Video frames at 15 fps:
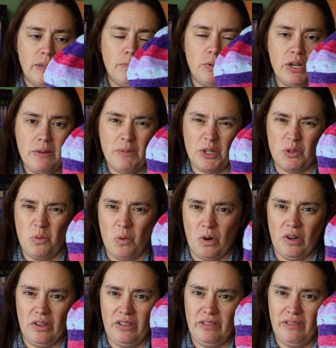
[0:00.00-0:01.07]
pretty much
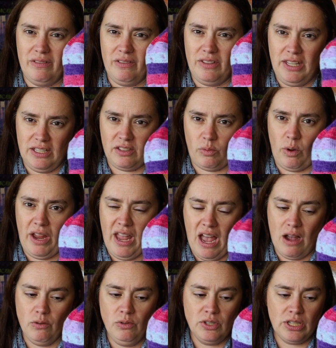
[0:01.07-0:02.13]
worn this way
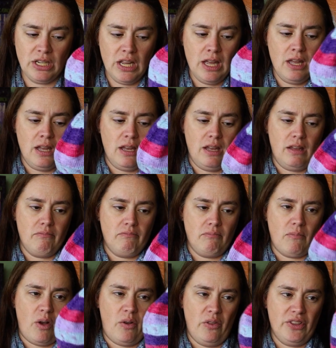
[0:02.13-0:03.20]
out
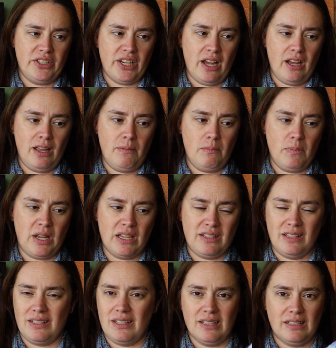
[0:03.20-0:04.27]
all the time because
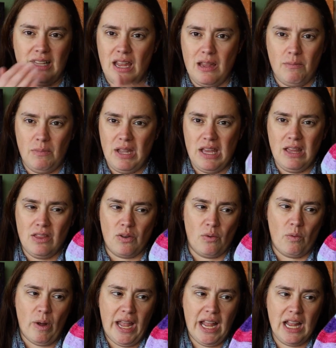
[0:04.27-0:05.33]
it's the same either
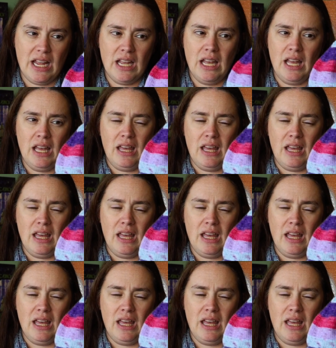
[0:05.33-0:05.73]
way.